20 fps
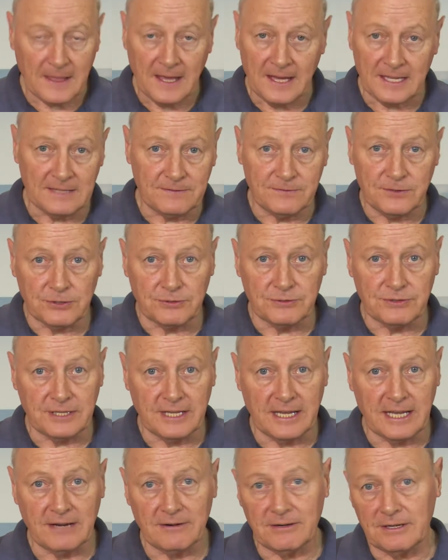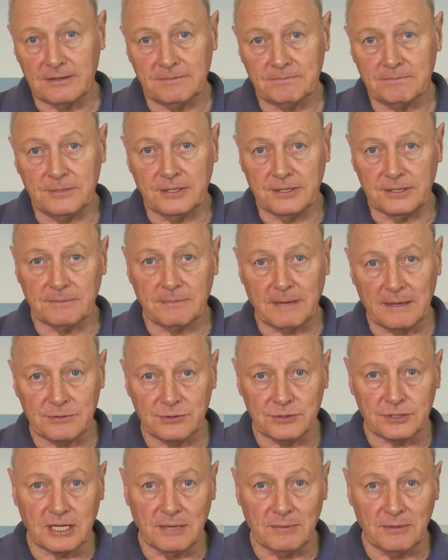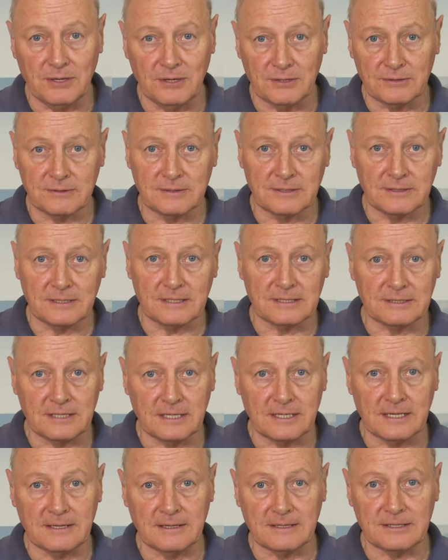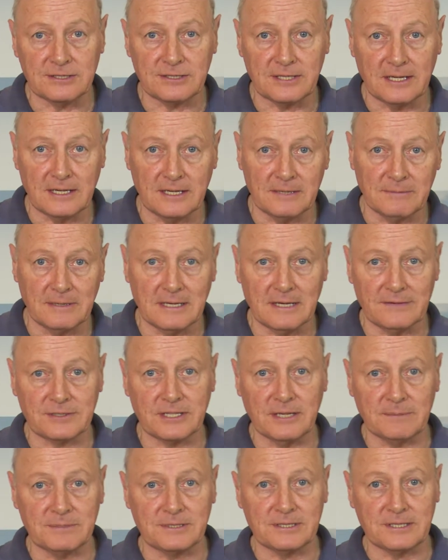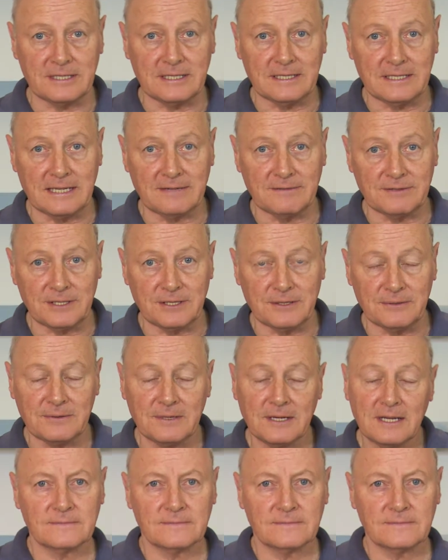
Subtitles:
And if you're in the area, you know, perhaps you'll come along and say hello, may I have a cup of tea? You never know.